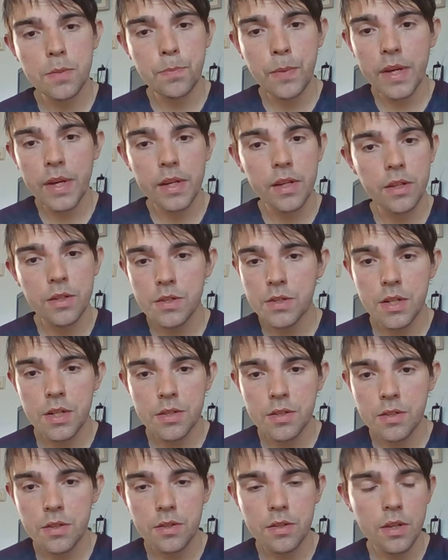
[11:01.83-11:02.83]
been
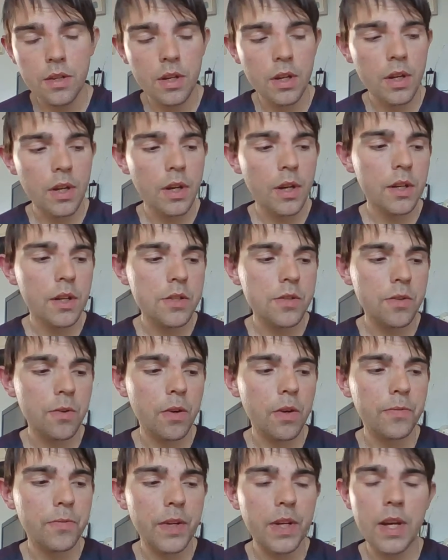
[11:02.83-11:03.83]
consistent. So
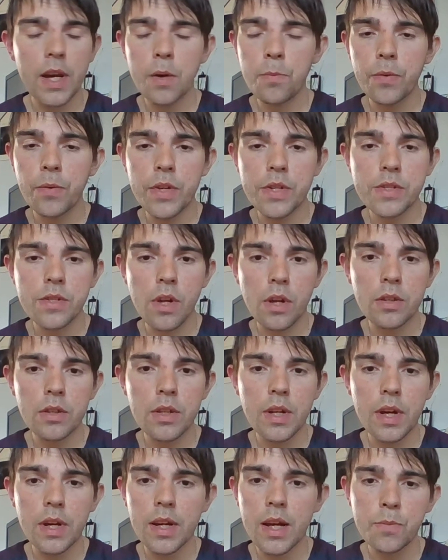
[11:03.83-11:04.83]
I think Emery's
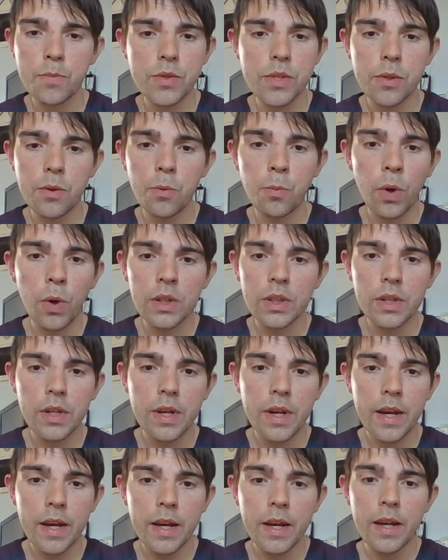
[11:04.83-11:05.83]
done an absolute wonder
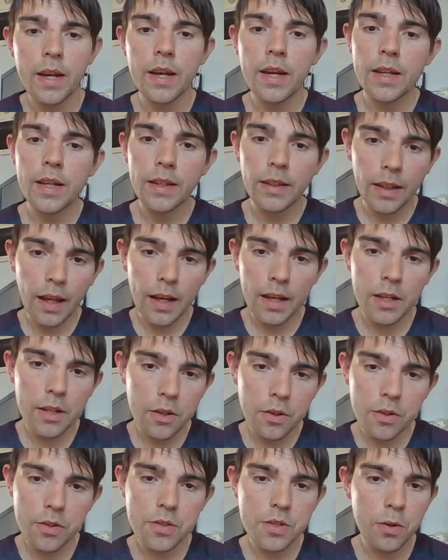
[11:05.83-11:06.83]
there, getting
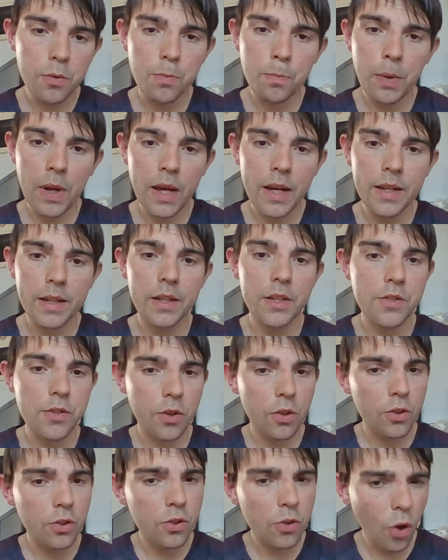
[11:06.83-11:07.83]
Ozil playing. He took
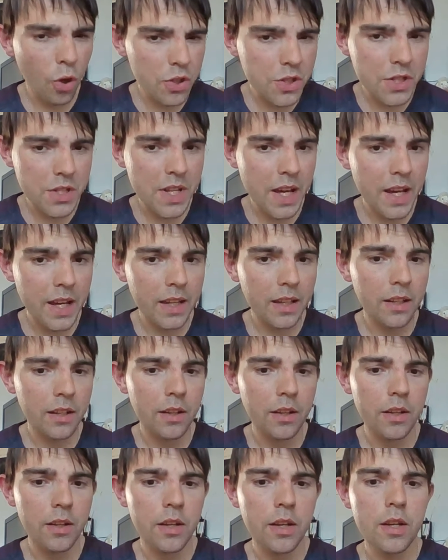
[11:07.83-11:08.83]
a lot of stick
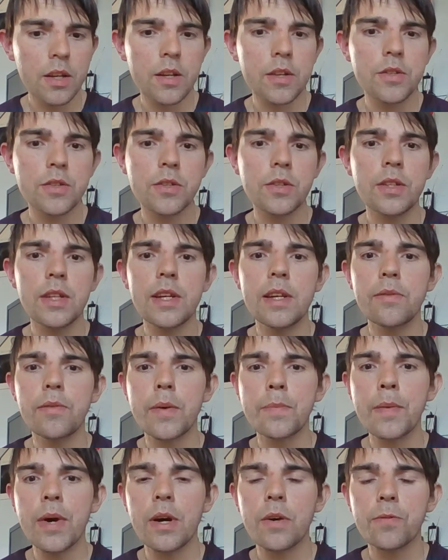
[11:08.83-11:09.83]
to leave
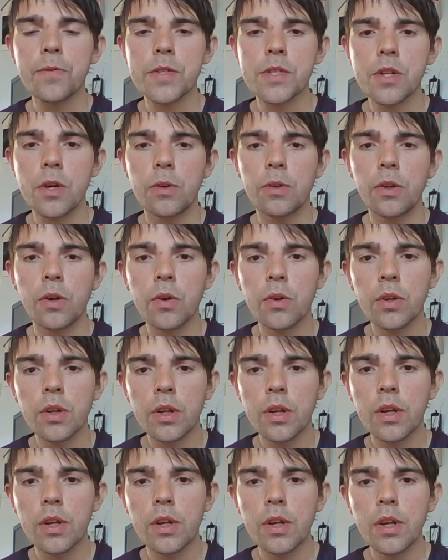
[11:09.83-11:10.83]
him out for so long.
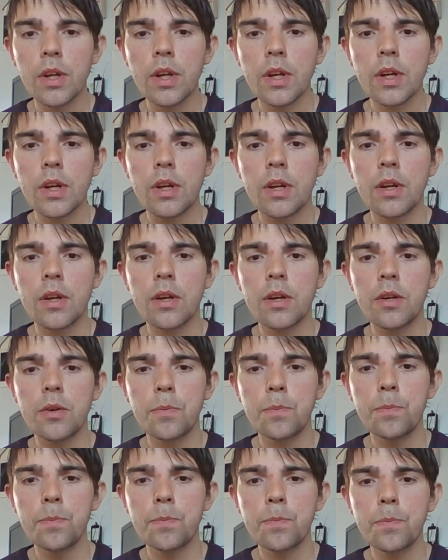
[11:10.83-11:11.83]

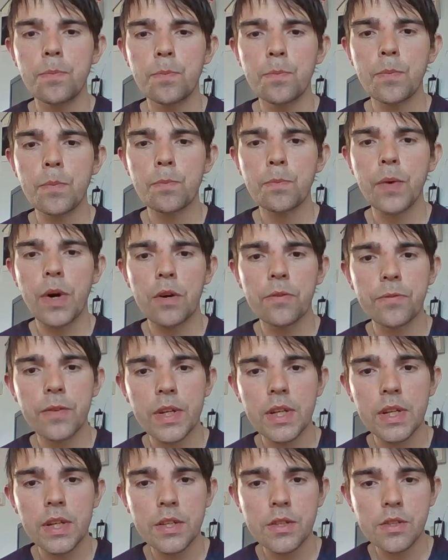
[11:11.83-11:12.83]
But I
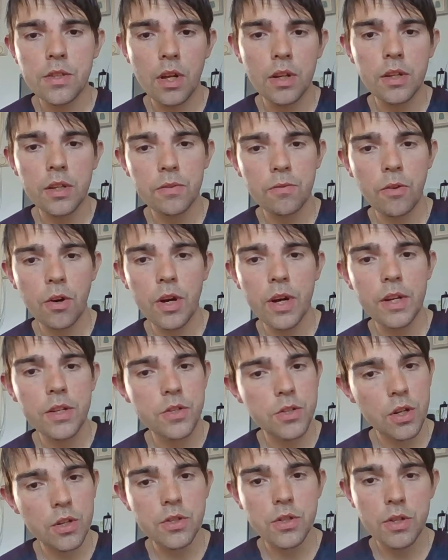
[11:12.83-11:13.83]
think he's done it right and
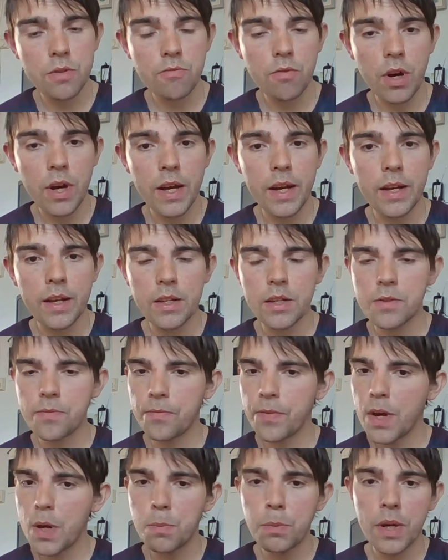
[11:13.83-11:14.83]
judged it right, and
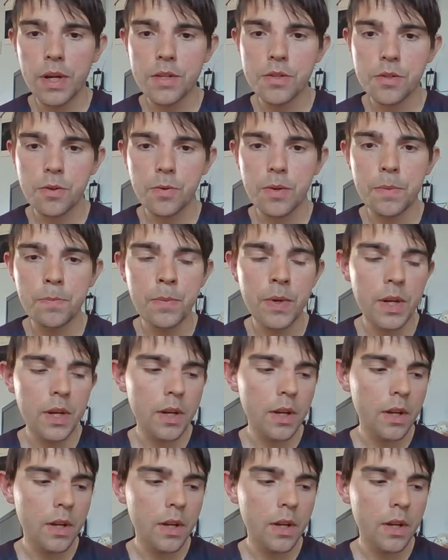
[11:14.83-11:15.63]
fair play to him.